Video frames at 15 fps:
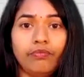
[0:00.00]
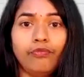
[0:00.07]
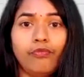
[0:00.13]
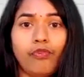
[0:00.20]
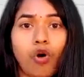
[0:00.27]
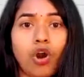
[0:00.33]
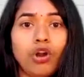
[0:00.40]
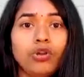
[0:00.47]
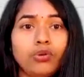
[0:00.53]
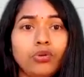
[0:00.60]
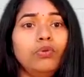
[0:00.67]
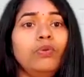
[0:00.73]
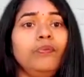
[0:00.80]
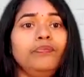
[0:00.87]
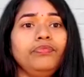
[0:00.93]
want
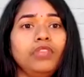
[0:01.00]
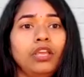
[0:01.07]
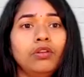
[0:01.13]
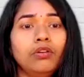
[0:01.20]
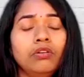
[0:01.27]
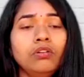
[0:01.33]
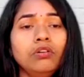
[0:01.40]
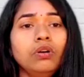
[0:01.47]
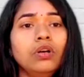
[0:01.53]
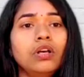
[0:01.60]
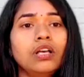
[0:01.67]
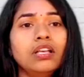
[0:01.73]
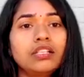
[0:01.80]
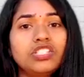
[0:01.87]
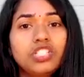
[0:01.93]
to, you know,
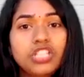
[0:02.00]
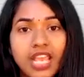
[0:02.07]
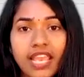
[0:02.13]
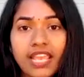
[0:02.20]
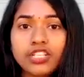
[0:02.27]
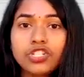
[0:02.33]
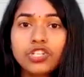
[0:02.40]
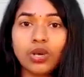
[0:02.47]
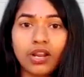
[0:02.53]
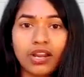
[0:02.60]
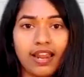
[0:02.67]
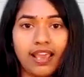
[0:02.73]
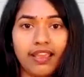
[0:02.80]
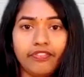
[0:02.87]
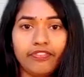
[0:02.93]
change your
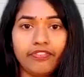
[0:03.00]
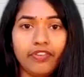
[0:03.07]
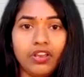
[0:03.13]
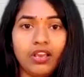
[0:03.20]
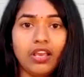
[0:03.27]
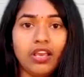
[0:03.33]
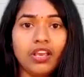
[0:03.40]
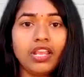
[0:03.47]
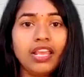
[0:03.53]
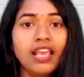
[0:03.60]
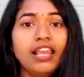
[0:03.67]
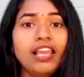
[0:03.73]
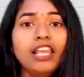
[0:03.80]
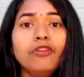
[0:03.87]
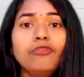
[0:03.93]
life,
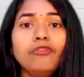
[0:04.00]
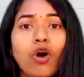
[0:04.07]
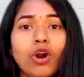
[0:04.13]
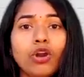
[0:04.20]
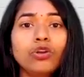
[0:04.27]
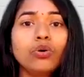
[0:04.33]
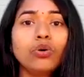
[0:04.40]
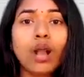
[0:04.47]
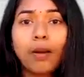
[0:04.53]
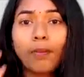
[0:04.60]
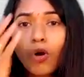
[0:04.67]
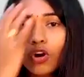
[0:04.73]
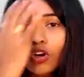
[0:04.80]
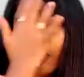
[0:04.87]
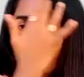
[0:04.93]
really want to
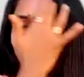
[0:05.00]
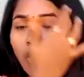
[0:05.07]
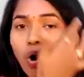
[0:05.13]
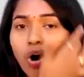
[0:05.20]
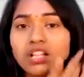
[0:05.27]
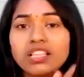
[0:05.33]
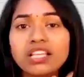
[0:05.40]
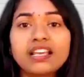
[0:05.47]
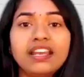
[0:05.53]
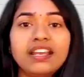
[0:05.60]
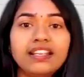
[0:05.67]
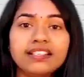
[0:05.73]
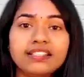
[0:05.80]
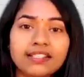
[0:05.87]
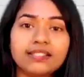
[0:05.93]
come out of all the
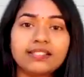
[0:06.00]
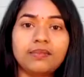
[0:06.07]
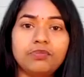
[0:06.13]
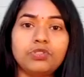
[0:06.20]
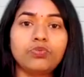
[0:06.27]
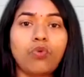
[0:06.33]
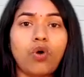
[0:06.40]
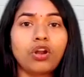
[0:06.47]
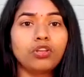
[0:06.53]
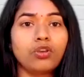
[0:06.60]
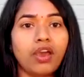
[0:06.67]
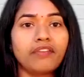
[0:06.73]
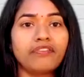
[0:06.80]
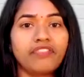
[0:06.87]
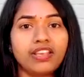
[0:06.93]
criticisms what you
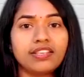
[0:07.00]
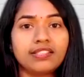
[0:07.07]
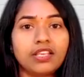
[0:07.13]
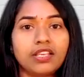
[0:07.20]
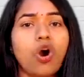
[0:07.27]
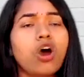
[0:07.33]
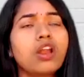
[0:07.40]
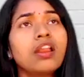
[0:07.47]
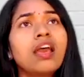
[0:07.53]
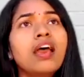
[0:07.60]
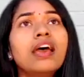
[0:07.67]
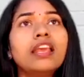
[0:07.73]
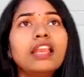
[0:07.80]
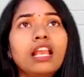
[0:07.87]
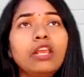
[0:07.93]
are facing, or
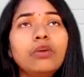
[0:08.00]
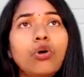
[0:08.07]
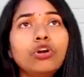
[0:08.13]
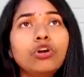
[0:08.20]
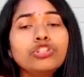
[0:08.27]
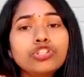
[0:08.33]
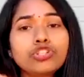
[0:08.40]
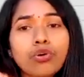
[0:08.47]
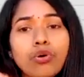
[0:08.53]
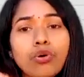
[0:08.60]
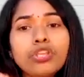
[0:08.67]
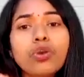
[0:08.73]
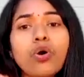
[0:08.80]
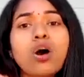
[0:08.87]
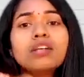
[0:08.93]
really want to show
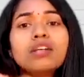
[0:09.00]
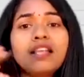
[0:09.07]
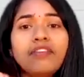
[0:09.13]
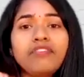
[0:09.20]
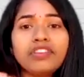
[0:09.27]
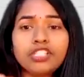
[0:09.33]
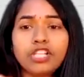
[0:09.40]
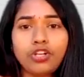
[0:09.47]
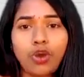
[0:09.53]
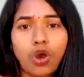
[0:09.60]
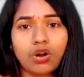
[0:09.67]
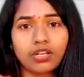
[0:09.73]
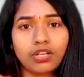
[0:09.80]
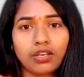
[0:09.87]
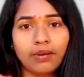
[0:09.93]
yourself as a
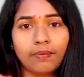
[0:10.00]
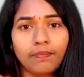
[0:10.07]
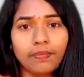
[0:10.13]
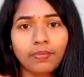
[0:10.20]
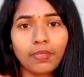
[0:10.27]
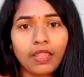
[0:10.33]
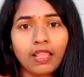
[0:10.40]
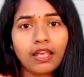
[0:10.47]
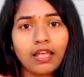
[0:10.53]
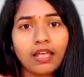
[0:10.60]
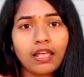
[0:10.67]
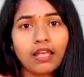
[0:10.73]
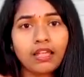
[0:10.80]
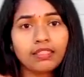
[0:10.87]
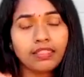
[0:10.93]
doctor,
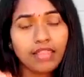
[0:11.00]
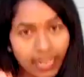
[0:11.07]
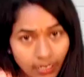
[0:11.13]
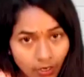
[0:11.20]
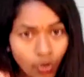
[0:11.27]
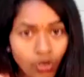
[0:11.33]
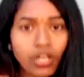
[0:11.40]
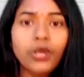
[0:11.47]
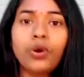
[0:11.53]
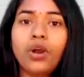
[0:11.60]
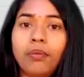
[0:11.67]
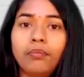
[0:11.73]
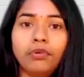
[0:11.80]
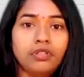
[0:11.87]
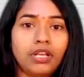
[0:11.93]
then only you
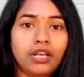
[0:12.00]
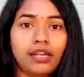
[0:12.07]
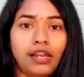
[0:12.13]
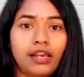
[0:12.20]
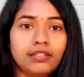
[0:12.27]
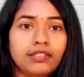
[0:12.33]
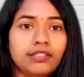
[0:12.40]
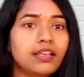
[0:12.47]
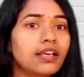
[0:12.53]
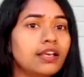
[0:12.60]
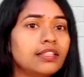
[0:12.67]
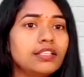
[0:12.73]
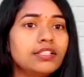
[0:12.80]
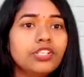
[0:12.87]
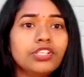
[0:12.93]
come to the class.
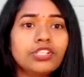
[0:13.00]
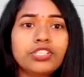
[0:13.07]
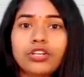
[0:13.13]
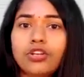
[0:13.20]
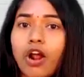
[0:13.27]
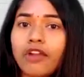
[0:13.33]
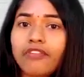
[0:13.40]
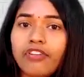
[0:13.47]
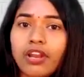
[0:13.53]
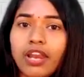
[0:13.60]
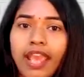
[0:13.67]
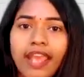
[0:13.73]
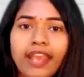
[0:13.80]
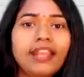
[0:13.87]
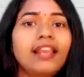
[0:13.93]
This is not for
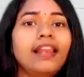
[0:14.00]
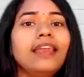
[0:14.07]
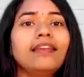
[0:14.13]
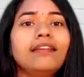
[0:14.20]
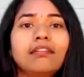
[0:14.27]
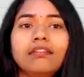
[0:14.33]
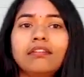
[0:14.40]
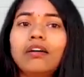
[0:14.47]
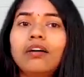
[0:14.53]
any